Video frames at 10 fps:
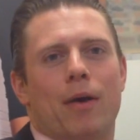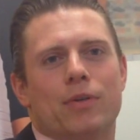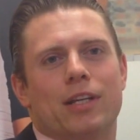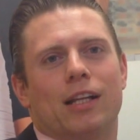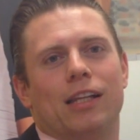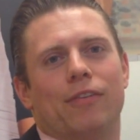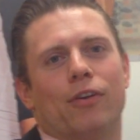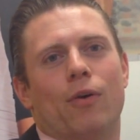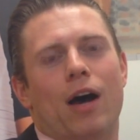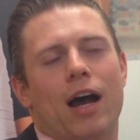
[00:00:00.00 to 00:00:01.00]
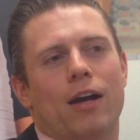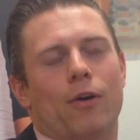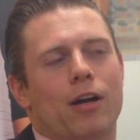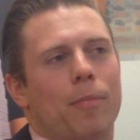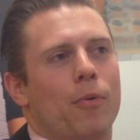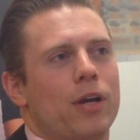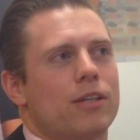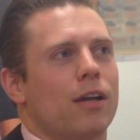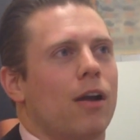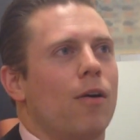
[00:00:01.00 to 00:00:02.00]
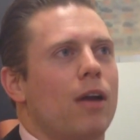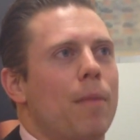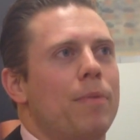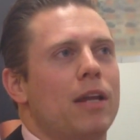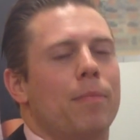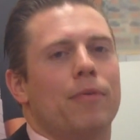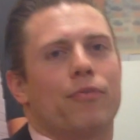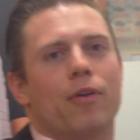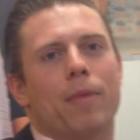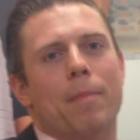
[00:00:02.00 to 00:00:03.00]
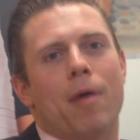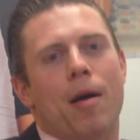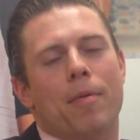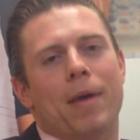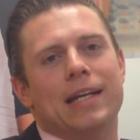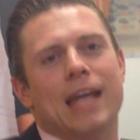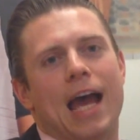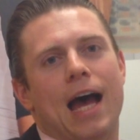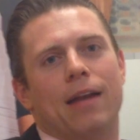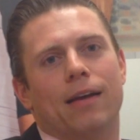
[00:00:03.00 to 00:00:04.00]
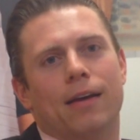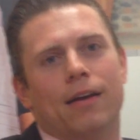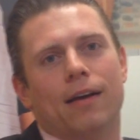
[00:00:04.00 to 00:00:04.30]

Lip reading: I was in Cleveland, Ohio a couple weeks ago, got beat up in front of my mom and my dad.